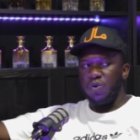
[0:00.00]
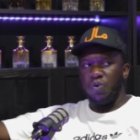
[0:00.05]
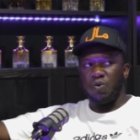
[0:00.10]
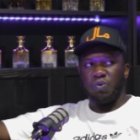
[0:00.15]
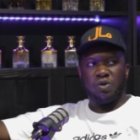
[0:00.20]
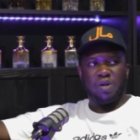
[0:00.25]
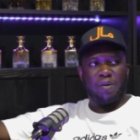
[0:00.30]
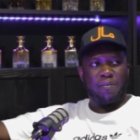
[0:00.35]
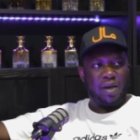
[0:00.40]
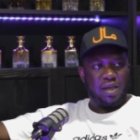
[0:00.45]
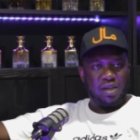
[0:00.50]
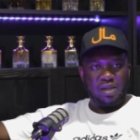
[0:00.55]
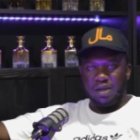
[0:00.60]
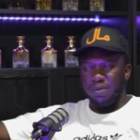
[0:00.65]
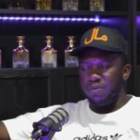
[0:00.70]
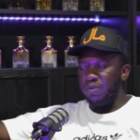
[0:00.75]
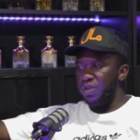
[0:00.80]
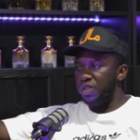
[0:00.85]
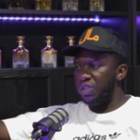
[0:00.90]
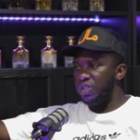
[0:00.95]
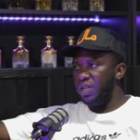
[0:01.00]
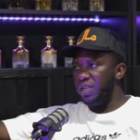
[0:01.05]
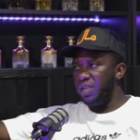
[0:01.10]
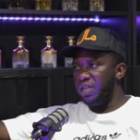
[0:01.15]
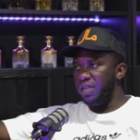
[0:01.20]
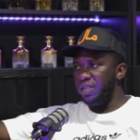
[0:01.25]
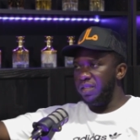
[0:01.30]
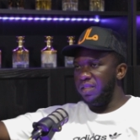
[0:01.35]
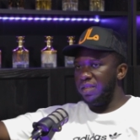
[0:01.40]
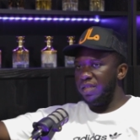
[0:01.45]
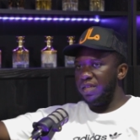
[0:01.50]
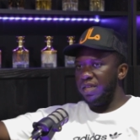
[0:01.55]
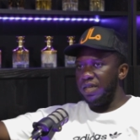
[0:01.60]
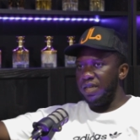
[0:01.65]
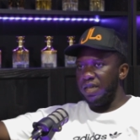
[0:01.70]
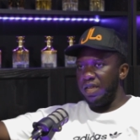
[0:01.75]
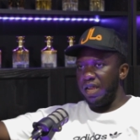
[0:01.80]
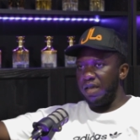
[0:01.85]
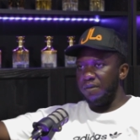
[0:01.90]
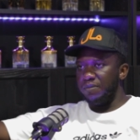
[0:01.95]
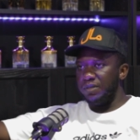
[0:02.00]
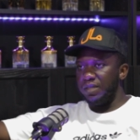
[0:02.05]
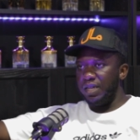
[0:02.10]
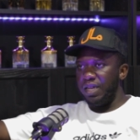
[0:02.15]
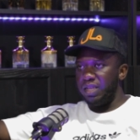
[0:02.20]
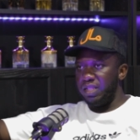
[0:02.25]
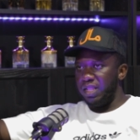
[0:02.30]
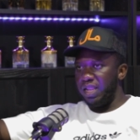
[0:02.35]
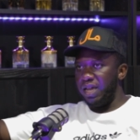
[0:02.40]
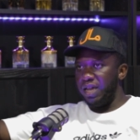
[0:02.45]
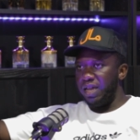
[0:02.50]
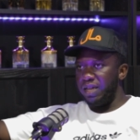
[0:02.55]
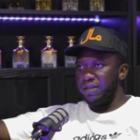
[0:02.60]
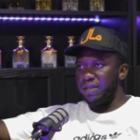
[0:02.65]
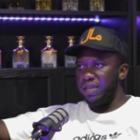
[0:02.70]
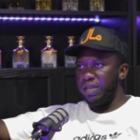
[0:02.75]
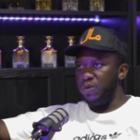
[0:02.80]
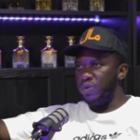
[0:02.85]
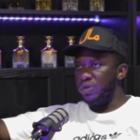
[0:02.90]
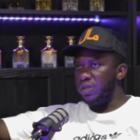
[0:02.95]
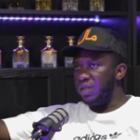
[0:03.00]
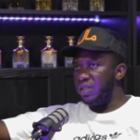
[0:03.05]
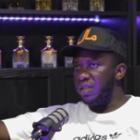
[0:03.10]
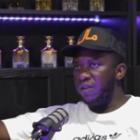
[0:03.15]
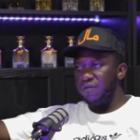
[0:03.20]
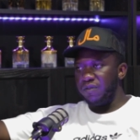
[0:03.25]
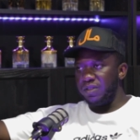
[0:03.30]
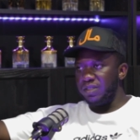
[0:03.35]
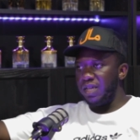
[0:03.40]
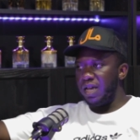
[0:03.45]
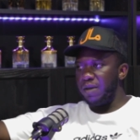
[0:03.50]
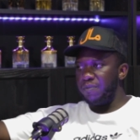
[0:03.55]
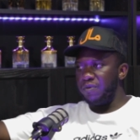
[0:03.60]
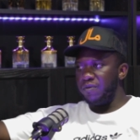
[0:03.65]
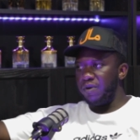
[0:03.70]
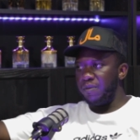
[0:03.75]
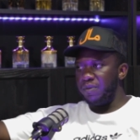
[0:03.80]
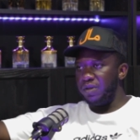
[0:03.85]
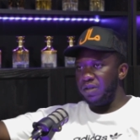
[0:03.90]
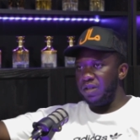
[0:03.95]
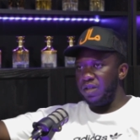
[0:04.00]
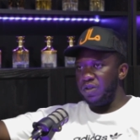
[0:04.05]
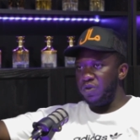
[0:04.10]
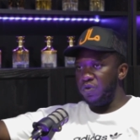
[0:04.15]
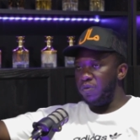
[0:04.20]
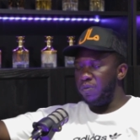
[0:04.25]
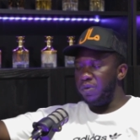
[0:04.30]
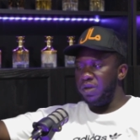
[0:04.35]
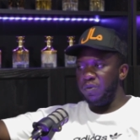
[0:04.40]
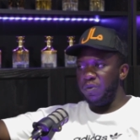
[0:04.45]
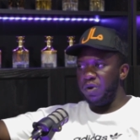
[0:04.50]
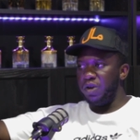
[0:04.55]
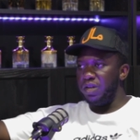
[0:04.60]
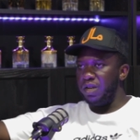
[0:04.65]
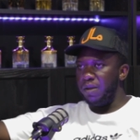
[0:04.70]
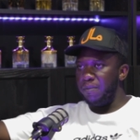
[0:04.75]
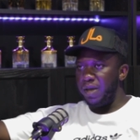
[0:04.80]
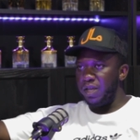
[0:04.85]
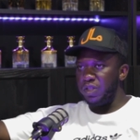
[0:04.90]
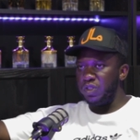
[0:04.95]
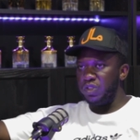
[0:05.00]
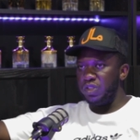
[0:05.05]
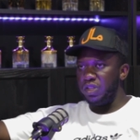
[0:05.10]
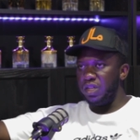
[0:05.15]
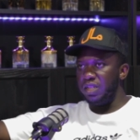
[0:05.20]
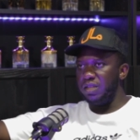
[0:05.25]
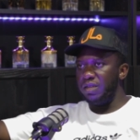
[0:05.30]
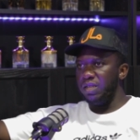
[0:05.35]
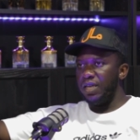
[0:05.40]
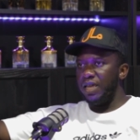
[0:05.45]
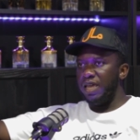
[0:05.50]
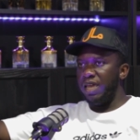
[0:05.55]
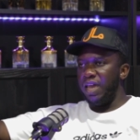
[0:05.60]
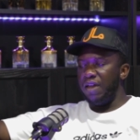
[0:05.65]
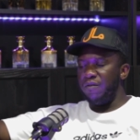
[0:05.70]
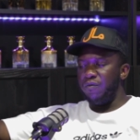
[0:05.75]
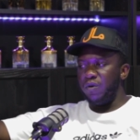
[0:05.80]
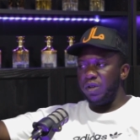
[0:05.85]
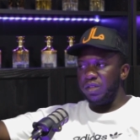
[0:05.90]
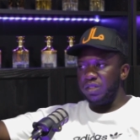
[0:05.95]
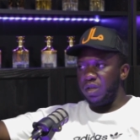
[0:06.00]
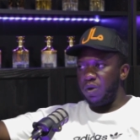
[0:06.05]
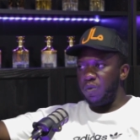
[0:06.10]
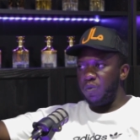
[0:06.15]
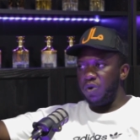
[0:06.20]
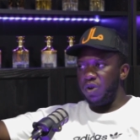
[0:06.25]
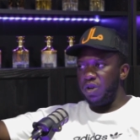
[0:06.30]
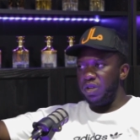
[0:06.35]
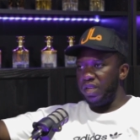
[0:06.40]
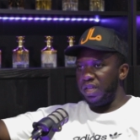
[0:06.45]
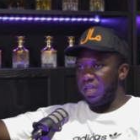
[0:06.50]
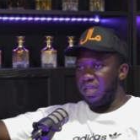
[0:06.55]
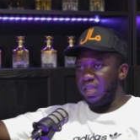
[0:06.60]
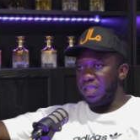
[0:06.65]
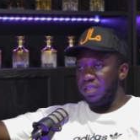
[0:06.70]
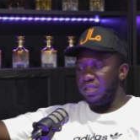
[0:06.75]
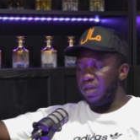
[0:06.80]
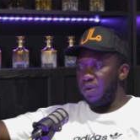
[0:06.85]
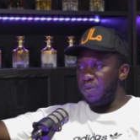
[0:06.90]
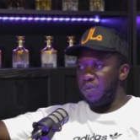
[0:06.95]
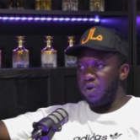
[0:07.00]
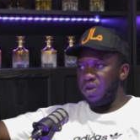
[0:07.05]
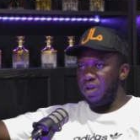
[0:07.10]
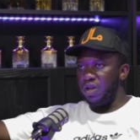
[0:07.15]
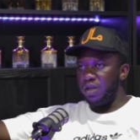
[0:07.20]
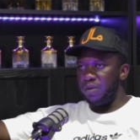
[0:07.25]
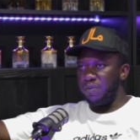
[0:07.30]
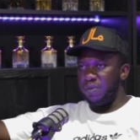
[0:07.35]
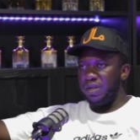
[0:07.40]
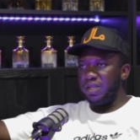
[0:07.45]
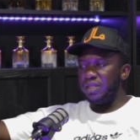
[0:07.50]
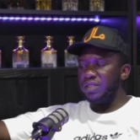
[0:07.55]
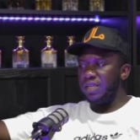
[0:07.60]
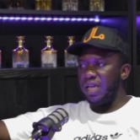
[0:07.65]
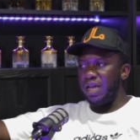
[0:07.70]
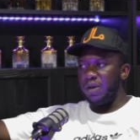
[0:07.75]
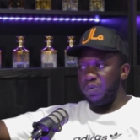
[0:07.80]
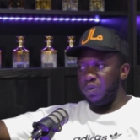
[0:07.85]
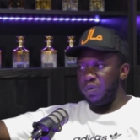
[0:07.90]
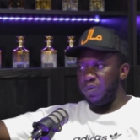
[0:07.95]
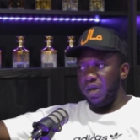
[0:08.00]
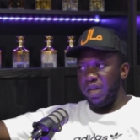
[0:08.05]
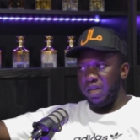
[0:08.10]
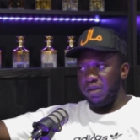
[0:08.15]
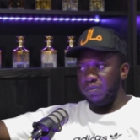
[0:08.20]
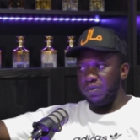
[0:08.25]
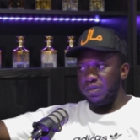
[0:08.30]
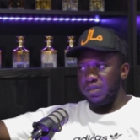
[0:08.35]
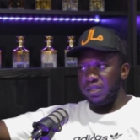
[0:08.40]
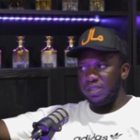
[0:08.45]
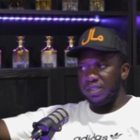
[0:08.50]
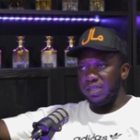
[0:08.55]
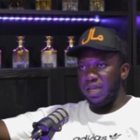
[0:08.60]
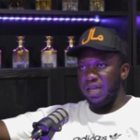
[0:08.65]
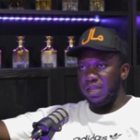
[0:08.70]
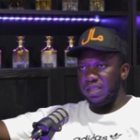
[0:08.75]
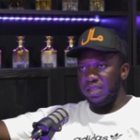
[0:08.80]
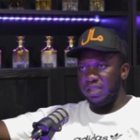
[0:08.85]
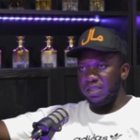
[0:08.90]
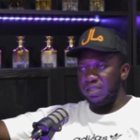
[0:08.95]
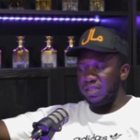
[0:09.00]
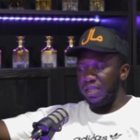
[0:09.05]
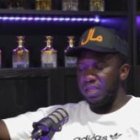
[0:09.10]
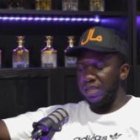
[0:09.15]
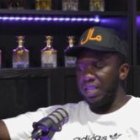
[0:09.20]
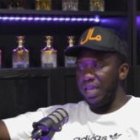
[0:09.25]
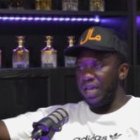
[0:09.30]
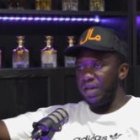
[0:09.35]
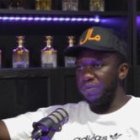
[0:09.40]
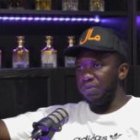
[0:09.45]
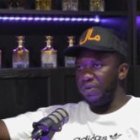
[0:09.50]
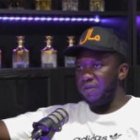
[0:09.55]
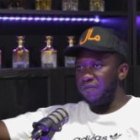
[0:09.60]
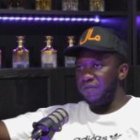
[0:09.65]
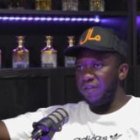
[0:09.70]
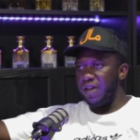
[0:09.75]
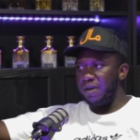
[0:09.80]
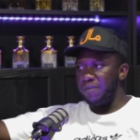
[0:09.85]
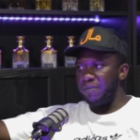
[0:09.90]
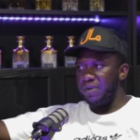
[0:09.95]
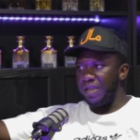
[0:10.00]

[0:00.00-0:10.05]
All the man them were chilling. You know what I'm saying? Like, it was a different type of Ramadan. Normally we're in the masjid, everyone's at work, the kids at work, but this time we were able to sit down with the family.